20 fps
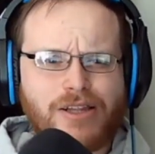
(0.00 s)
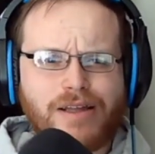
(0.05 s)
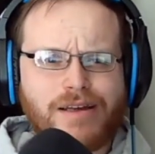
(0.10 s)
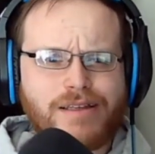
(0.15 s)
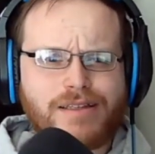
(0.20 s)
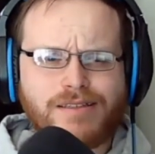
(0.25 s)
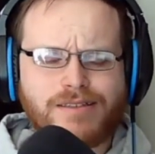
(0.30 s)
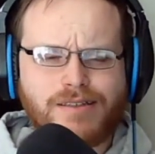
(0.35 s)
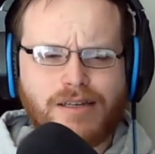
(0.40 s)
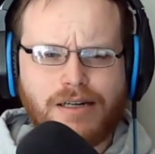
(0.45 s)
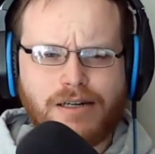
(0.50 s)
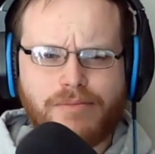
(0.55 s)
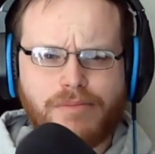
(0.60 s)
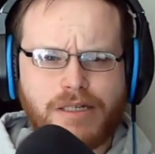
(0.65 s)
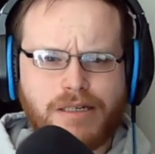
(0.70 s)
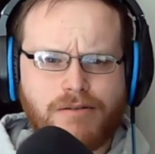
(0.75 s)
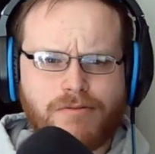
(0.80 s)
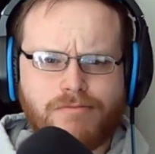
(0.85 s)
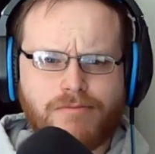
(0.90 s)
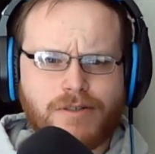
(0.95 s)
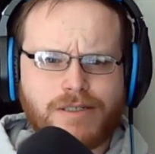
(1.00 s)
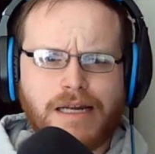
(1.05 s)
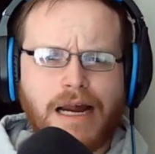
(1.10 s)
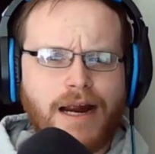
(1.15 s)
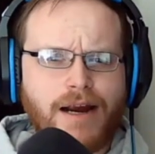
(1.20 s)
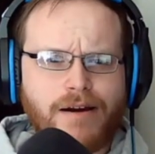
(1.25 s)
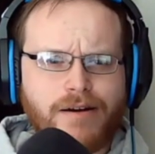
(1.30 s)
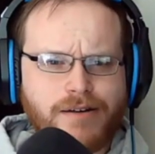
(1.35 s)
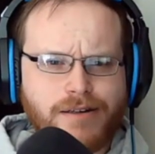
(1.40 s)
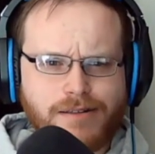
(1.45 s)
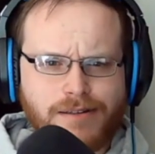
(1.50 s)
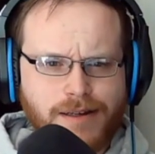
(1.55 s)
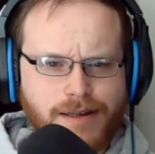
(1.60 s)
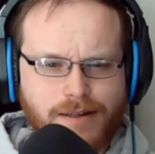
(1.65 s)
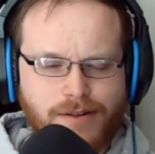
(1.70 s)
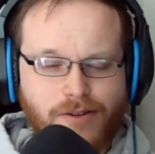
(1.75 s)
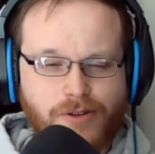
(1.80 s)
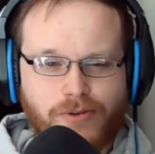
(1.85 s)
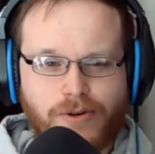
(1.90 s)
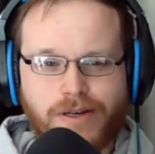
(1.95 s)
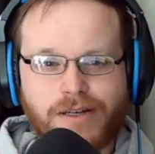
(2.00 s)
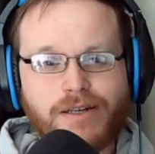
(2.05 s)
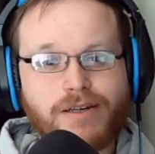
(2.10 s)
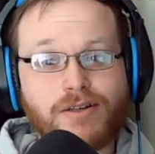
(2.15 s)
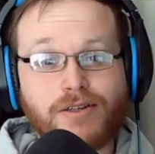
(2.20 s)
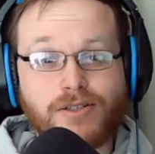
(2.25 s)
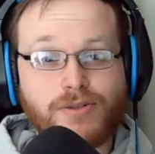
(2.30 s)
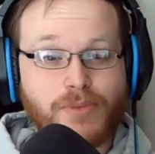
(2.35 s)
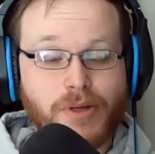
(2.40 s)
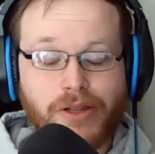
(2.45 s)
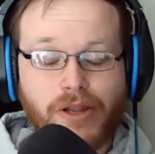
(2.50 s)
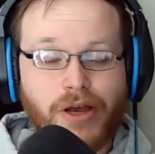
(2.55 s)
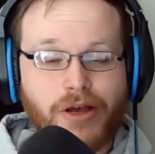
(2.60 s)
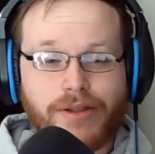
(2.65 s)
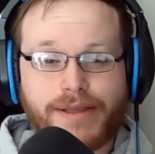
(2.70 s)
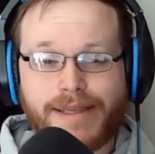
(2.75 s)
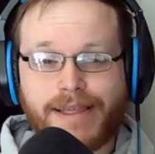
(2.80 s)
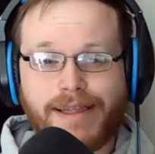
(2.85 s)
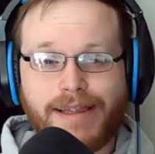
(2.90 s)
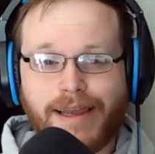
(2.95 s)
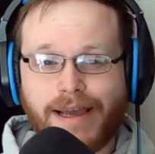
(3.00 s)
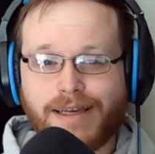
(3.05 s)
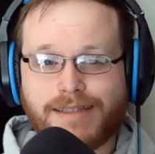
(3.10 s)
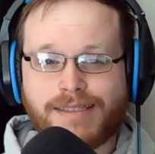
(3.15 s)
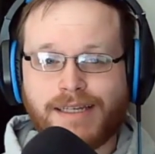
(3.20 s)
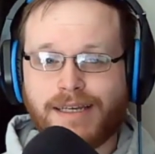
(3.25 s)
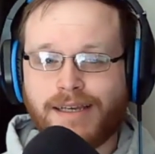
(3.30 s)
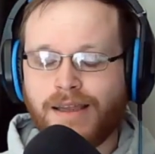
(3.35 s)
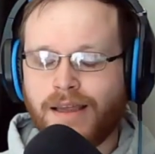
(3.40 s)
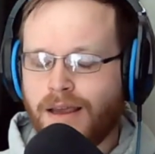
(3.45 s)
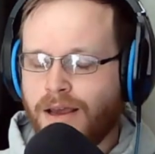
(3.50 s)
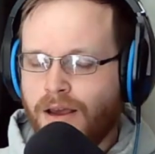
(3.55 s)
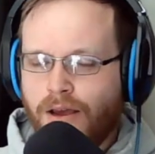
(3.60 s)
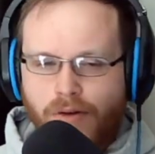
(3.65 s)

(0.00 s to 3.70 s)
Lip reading: like he's going to be retired in like 3 years, but no, the kid has a